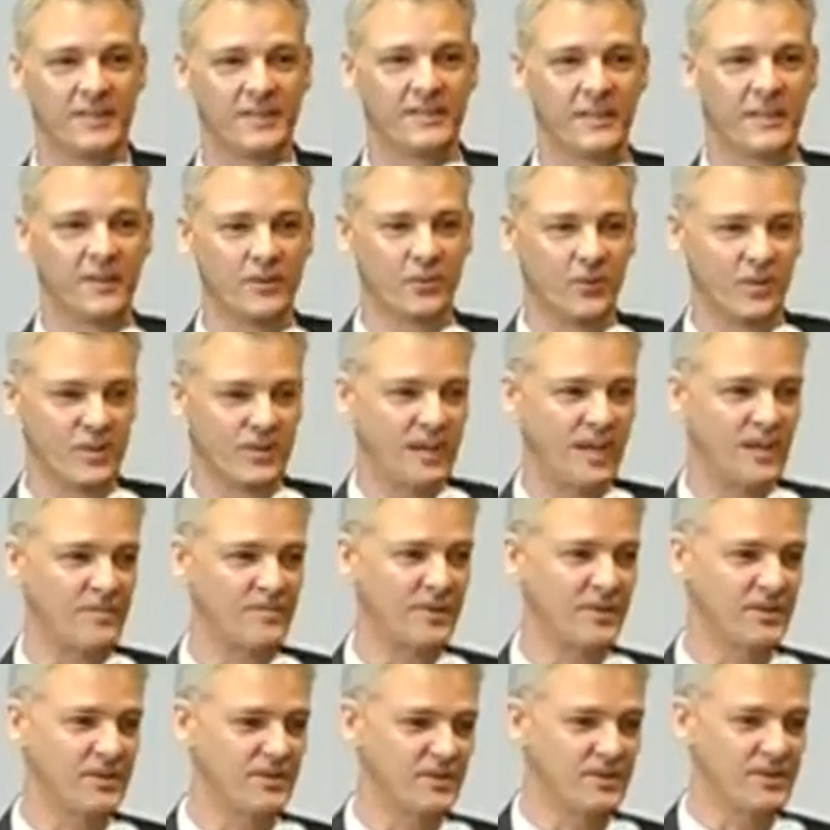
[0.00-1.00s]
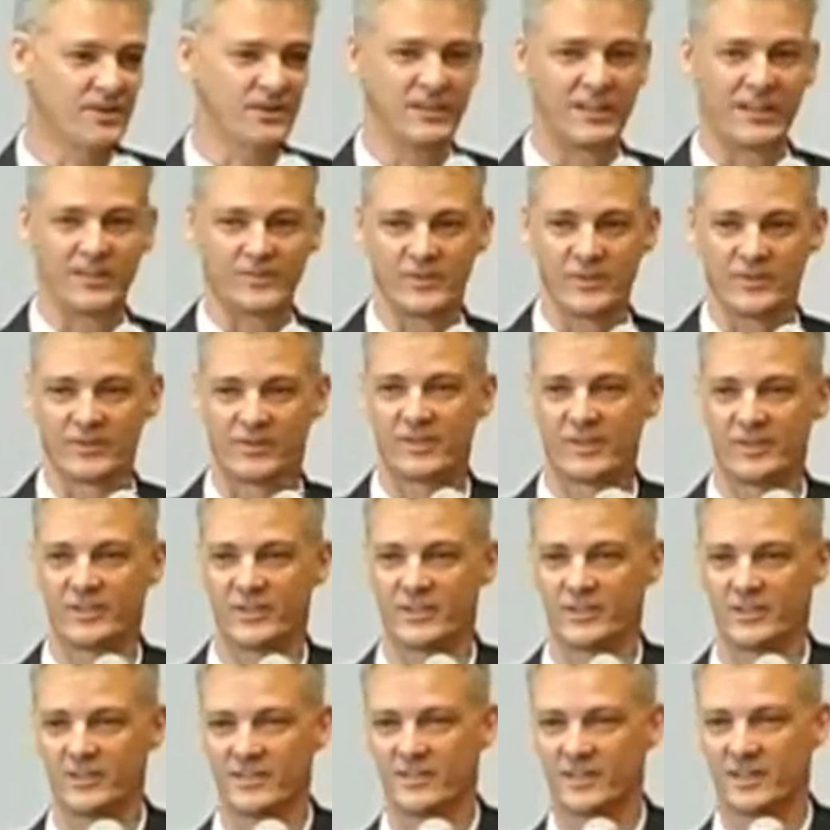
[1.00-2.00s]
what happens, your laptop
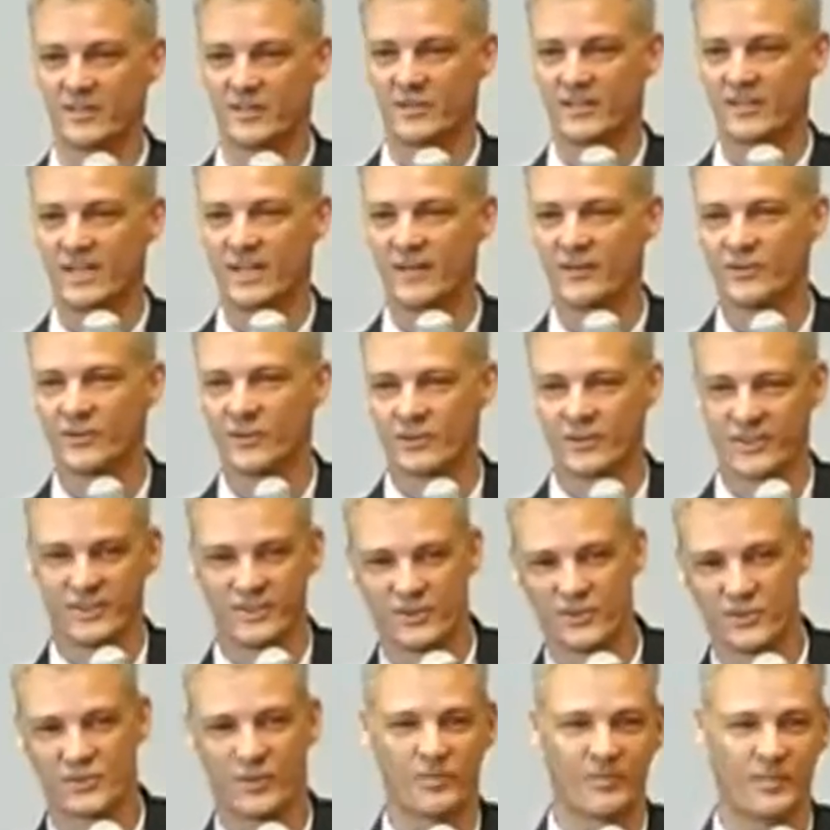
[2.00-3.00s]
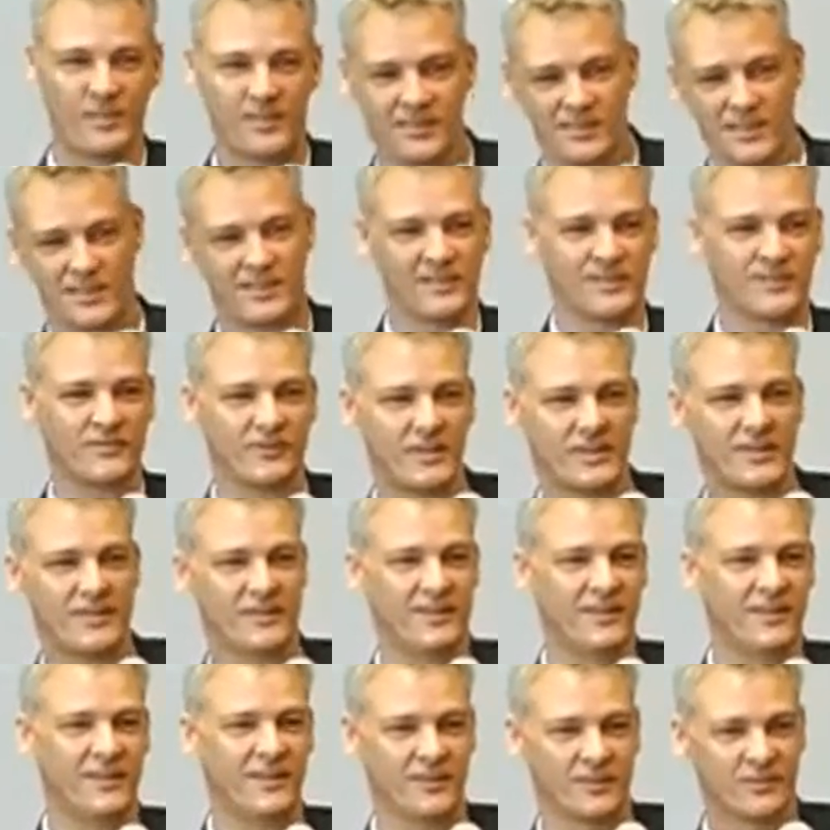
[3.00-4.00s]
gradually slows down because it's swapping data
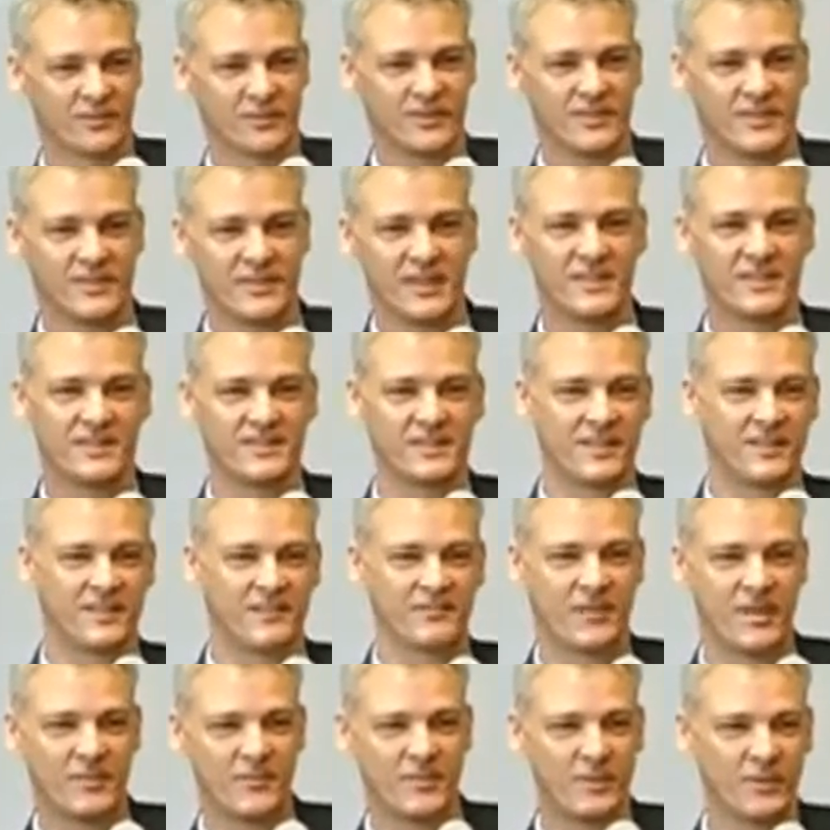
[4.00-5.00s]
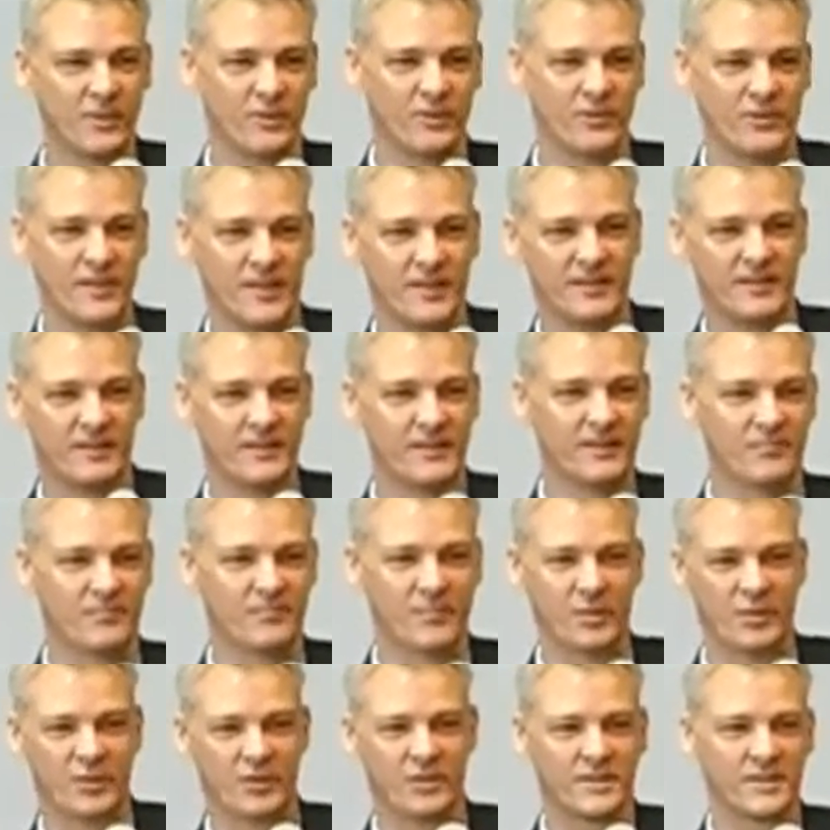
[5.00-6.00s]
to disk and memory
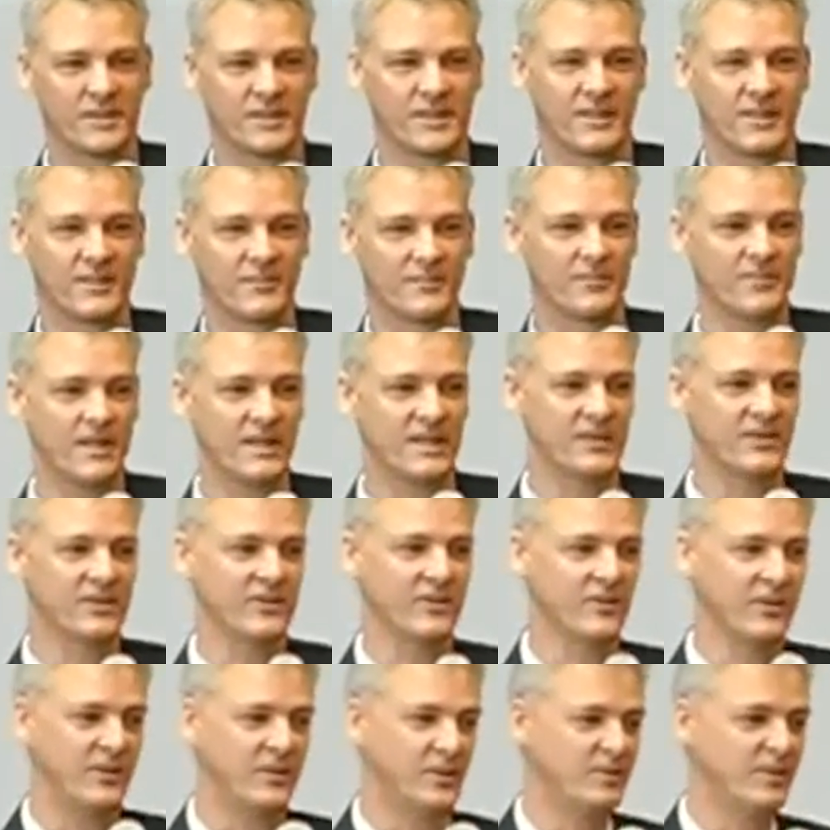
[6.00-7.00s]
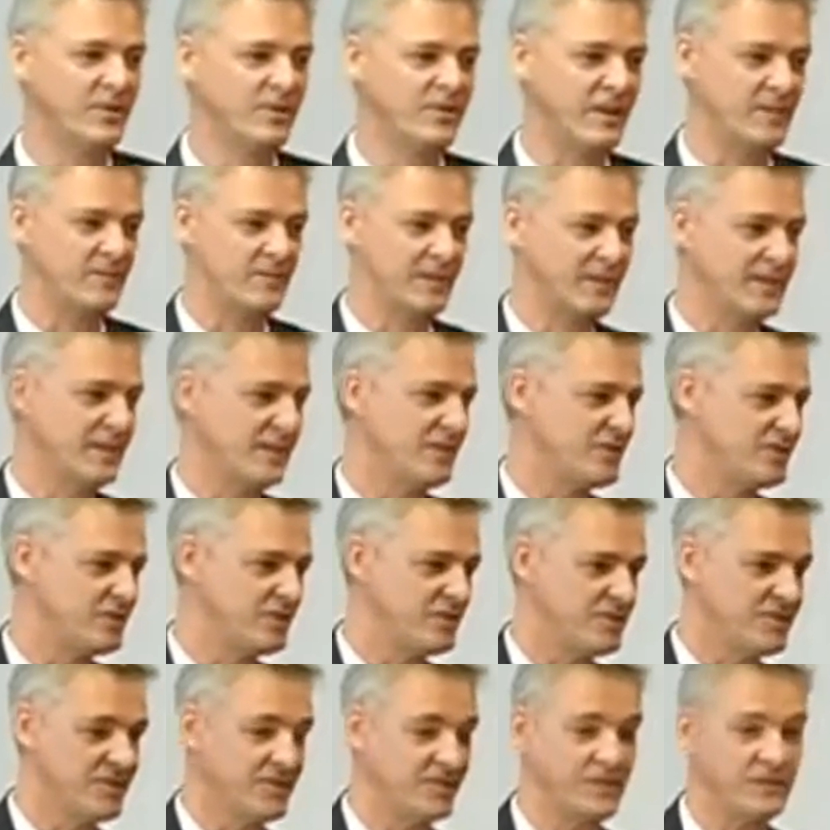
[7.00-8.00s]
all the time based on the number of
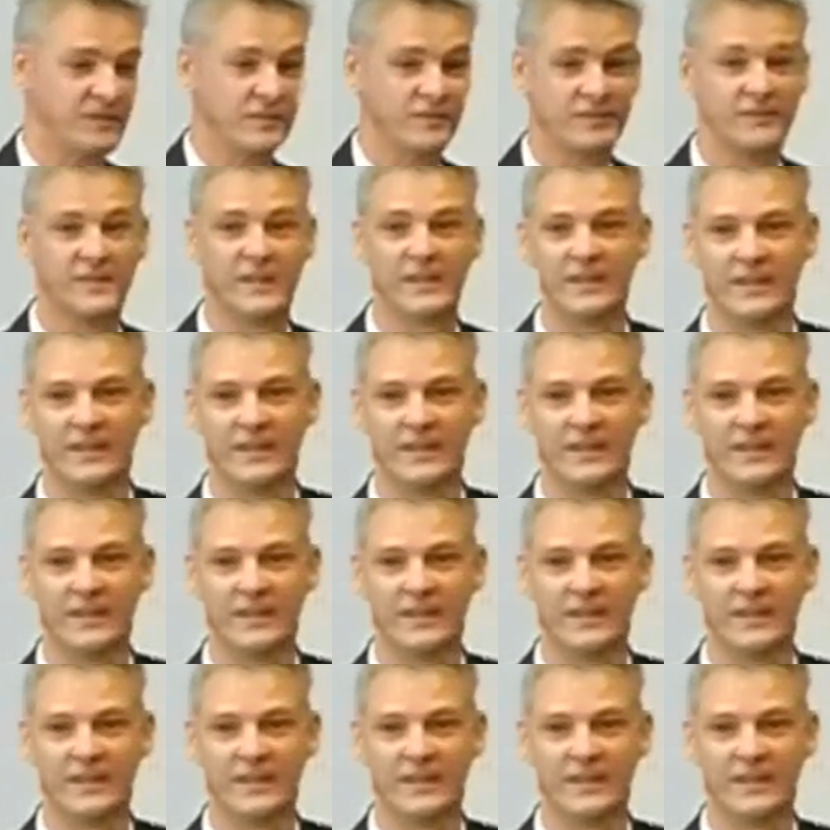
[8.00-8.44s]
applications that you've